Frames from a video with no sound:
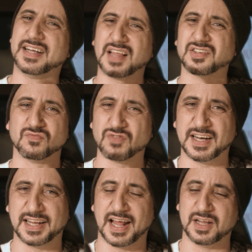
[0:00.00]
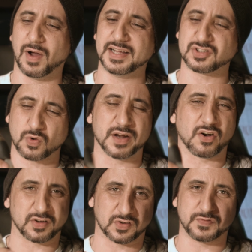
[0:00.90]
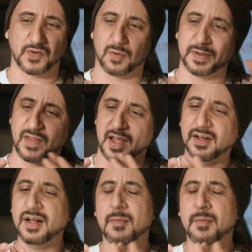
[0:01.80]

It doesn't really anyway, it's quite nice and firm in there,